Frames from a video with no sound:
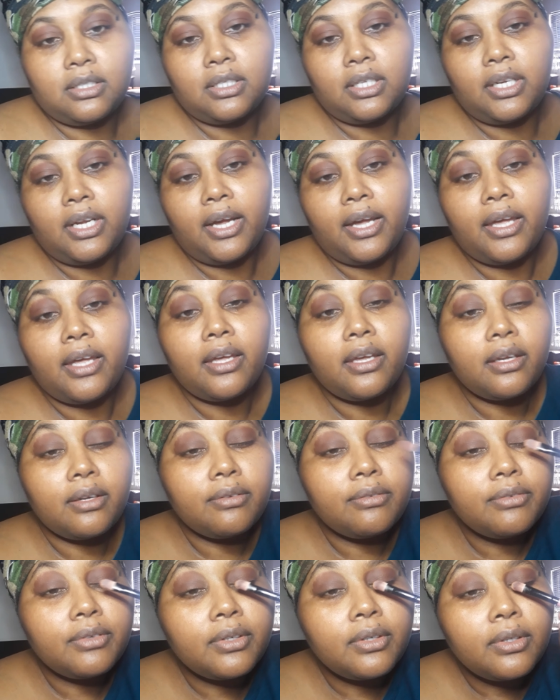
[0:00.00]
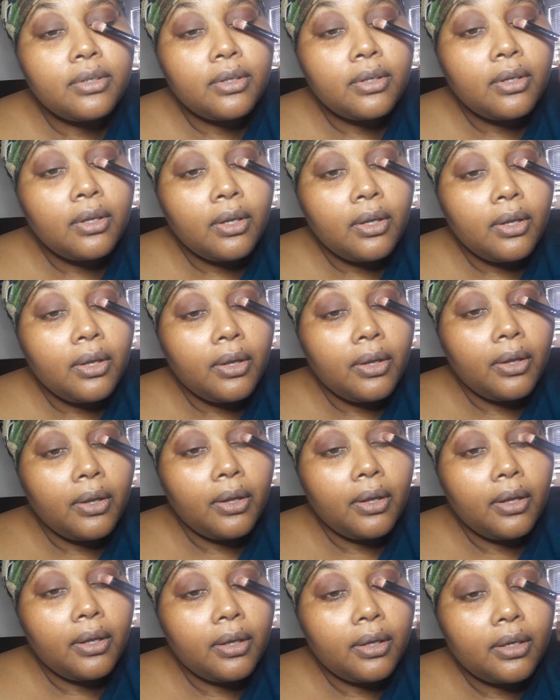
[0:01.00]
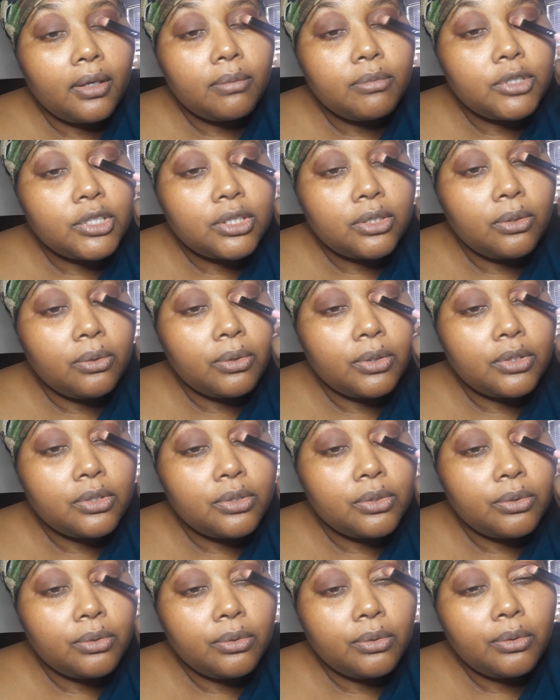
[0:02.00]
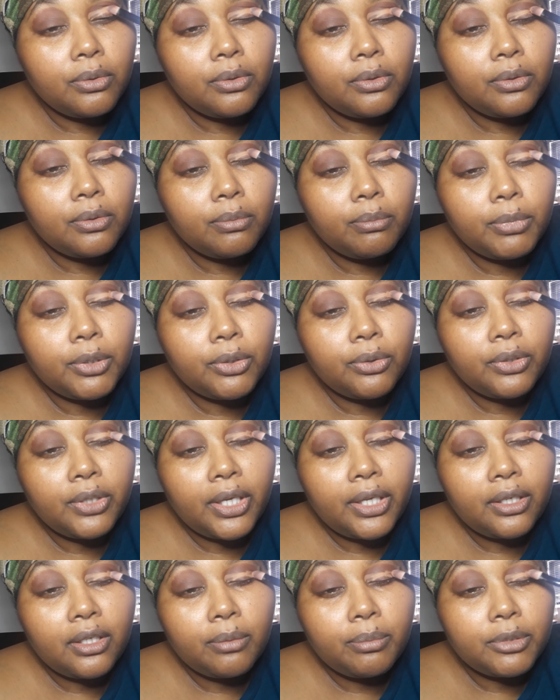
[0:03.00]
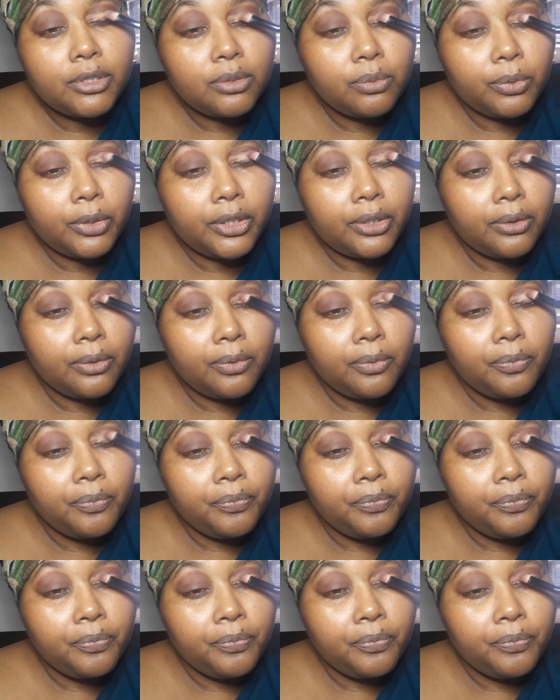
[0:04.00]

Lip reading: that I have, and I'm just going to build that up as well.